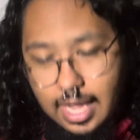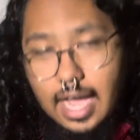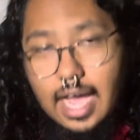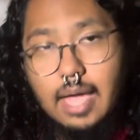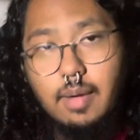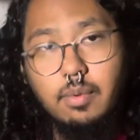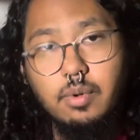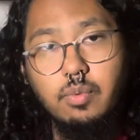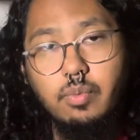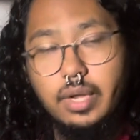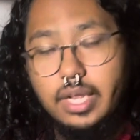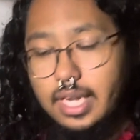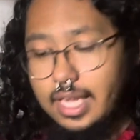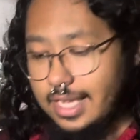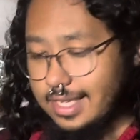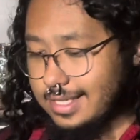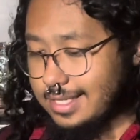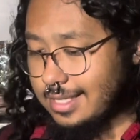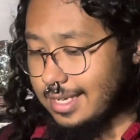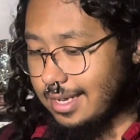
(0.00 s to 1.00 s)
I would rate it a
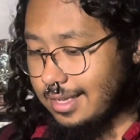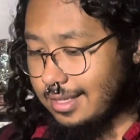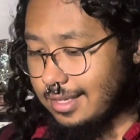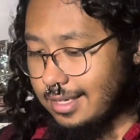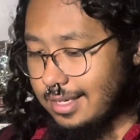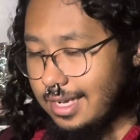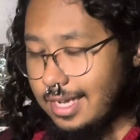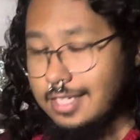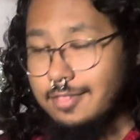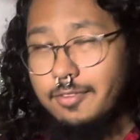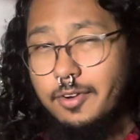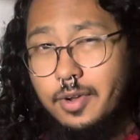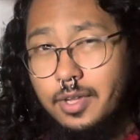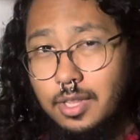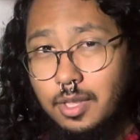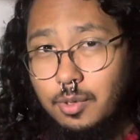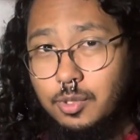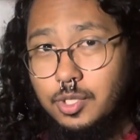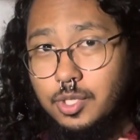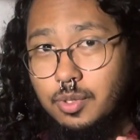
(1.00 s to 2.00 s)
solid. It's very
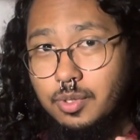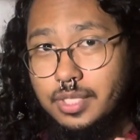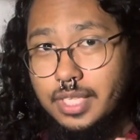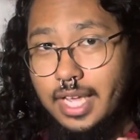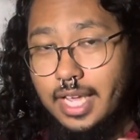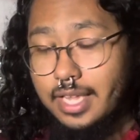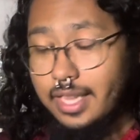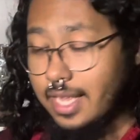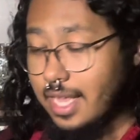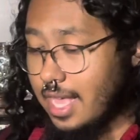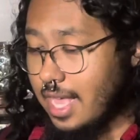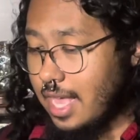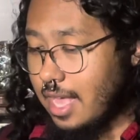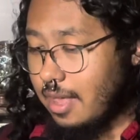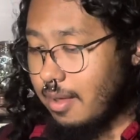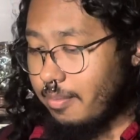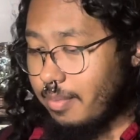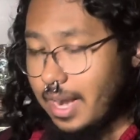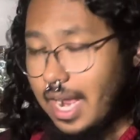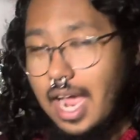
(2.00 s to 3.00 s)
close to a 10,
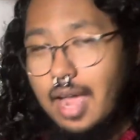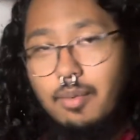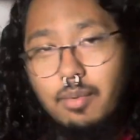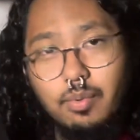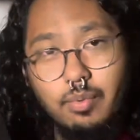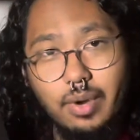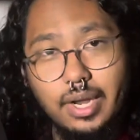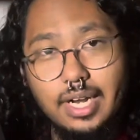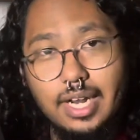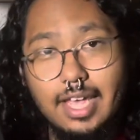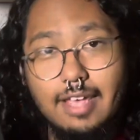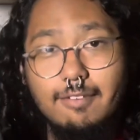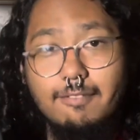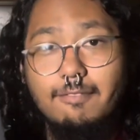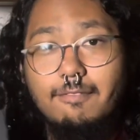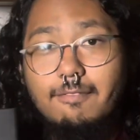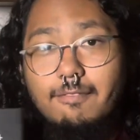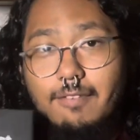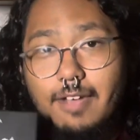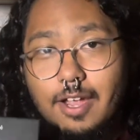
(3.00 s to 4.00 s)
but I would rate it a
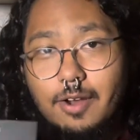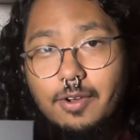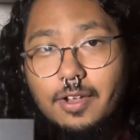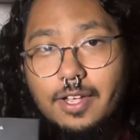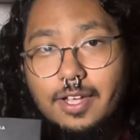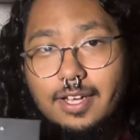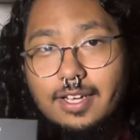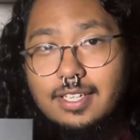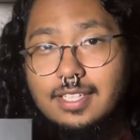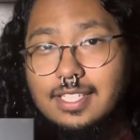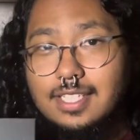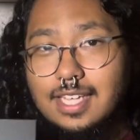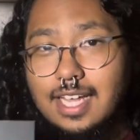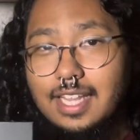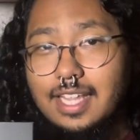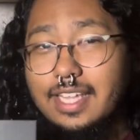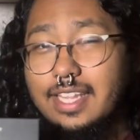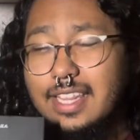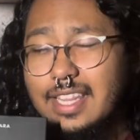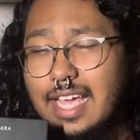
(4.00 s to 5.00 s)
very good,
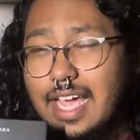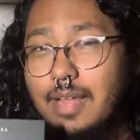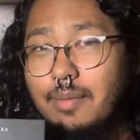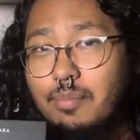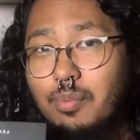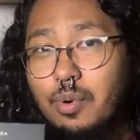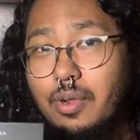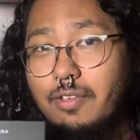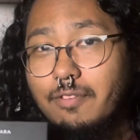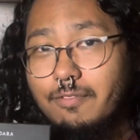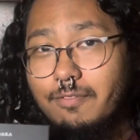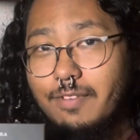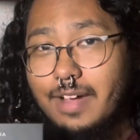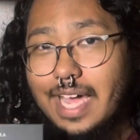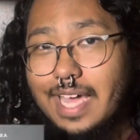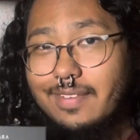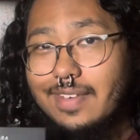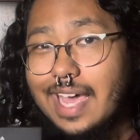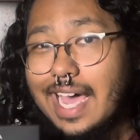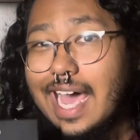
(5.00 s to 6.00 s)
solid
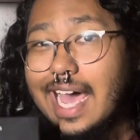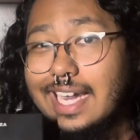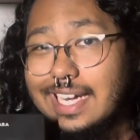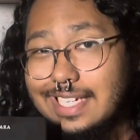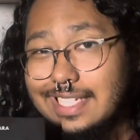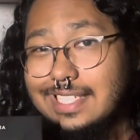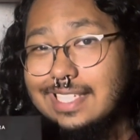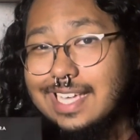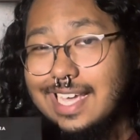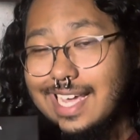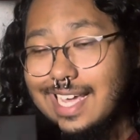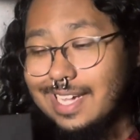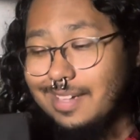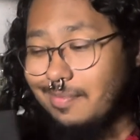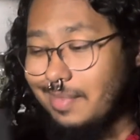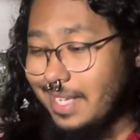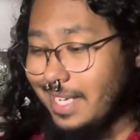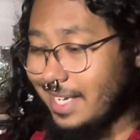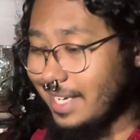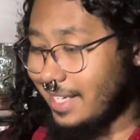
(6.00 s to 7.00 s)
9.5 out of 10
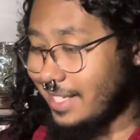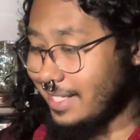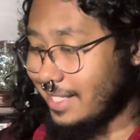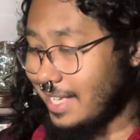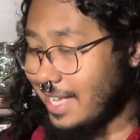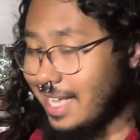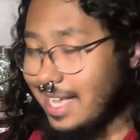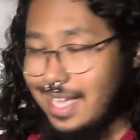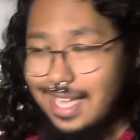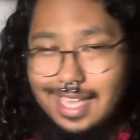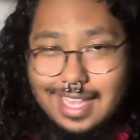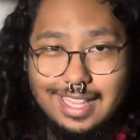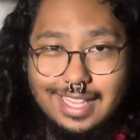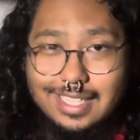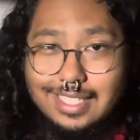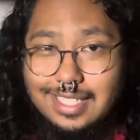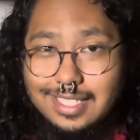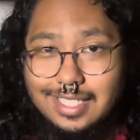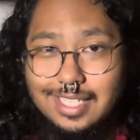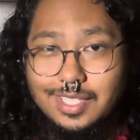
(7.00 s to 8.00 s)
because this
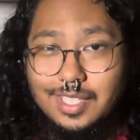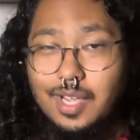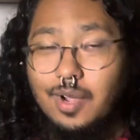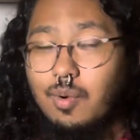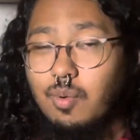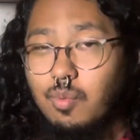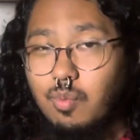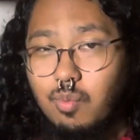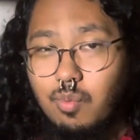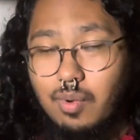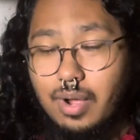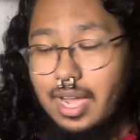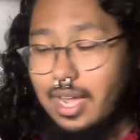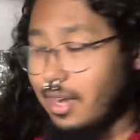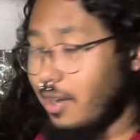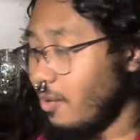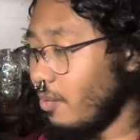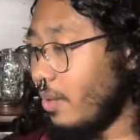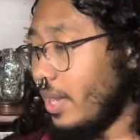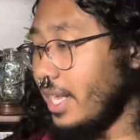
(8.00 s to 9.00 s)
is such a
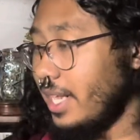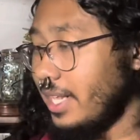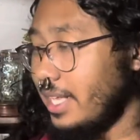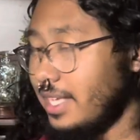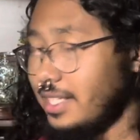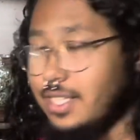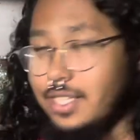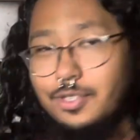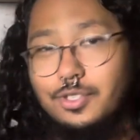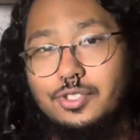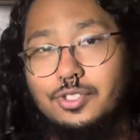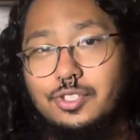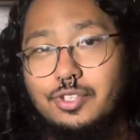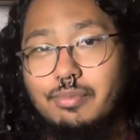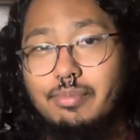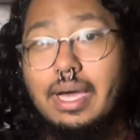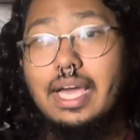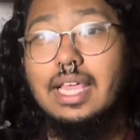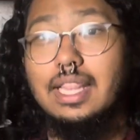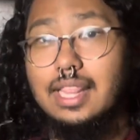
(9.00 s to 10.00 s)
great addition to
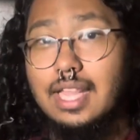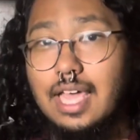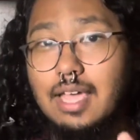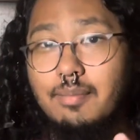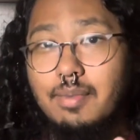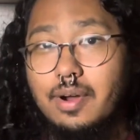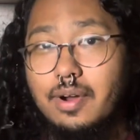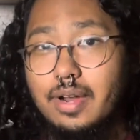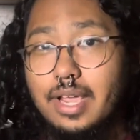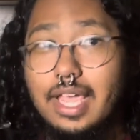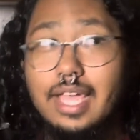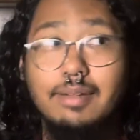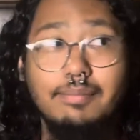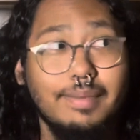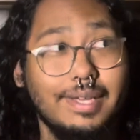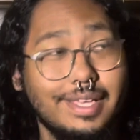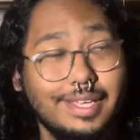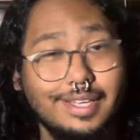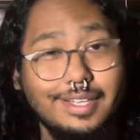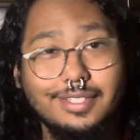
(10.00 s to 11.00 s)
my library and my
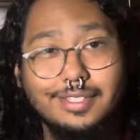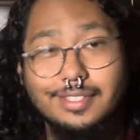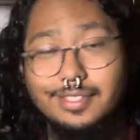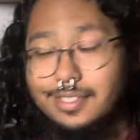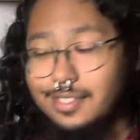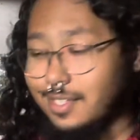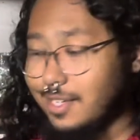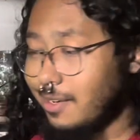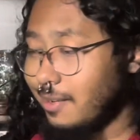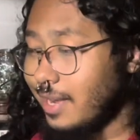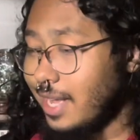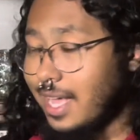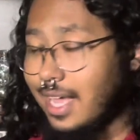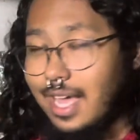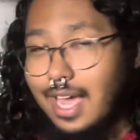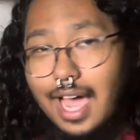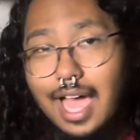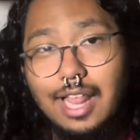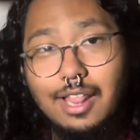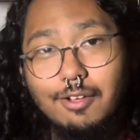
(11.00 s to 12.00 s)
kitchen. So
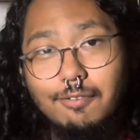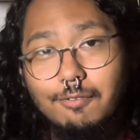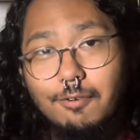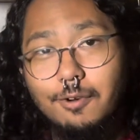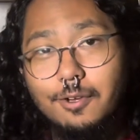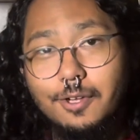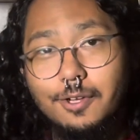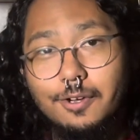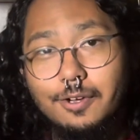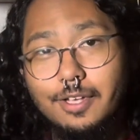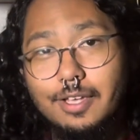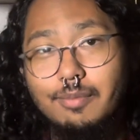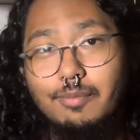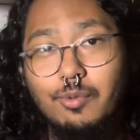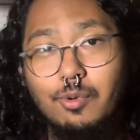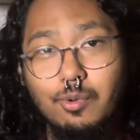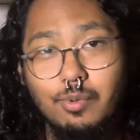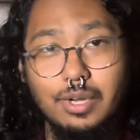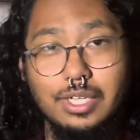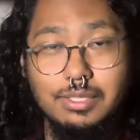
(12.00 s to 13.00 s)
I look forward to cooking
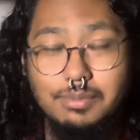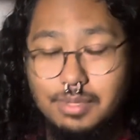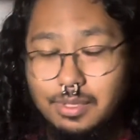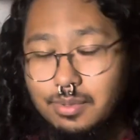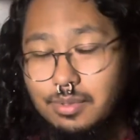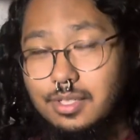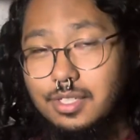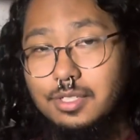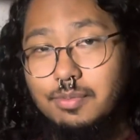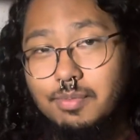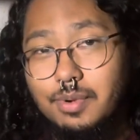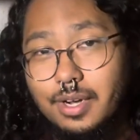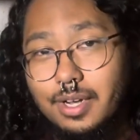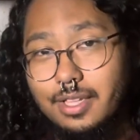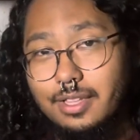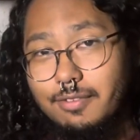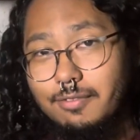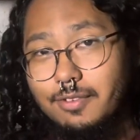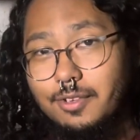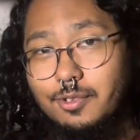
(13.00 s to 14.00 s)
more recipes of this book in
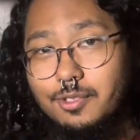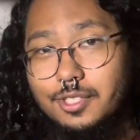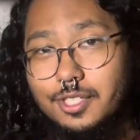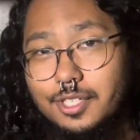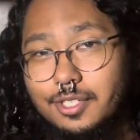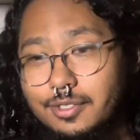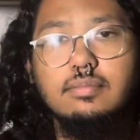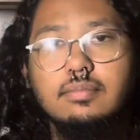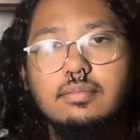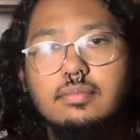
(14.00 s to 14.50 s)
the future.